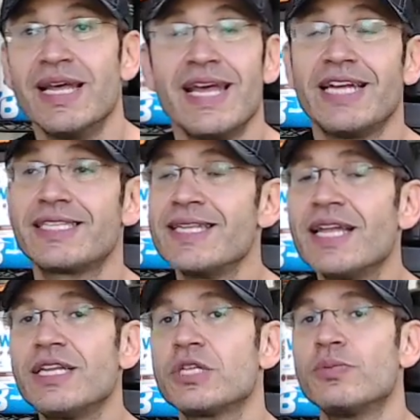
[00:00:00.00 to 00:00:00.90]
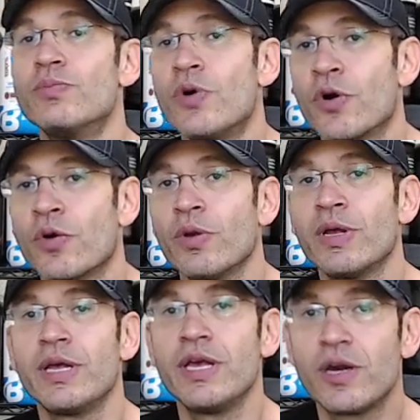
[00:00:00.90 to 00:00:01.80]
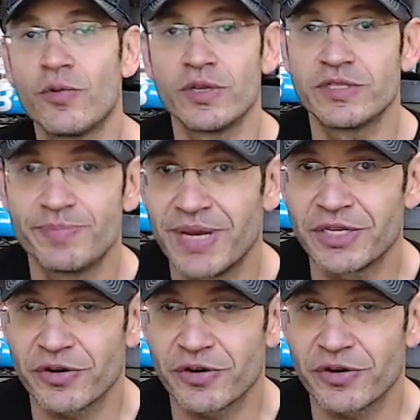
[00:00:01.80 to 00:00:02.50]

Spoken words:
It's not that more equals better.